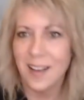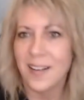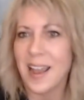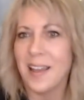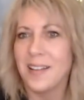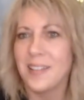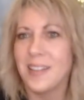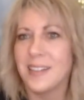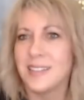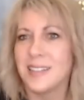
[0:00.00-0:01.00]
okay,
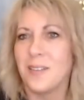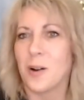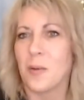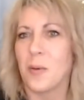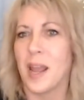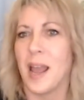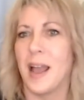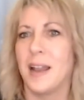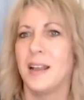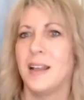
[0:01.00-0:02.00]
let's see where are we at.
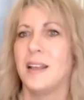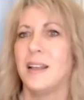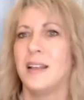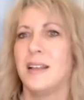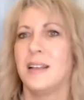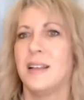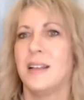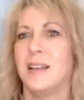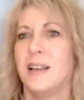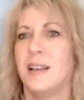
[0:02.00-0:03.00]

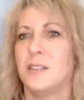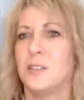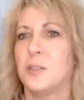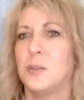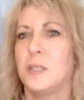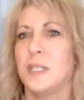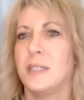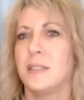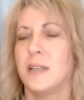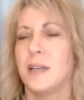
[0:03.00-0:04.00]
Julie
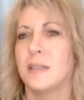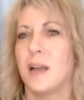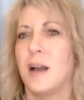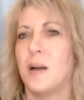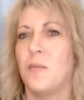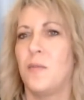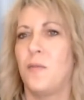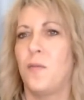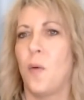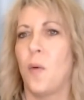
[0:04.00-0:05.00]
says, um,
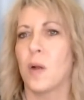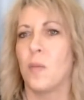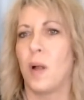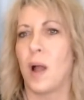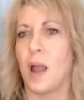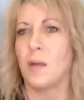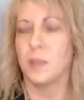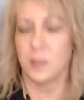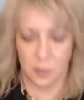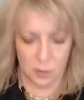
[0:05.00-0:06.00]
four. Well, I
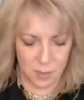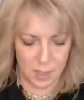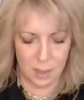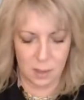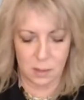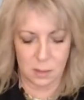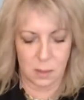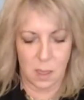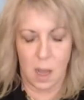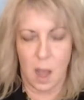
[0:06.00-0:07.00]
was doing
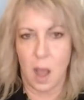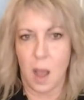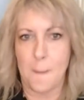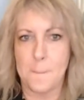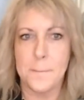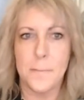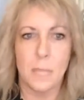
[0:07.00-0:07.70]
um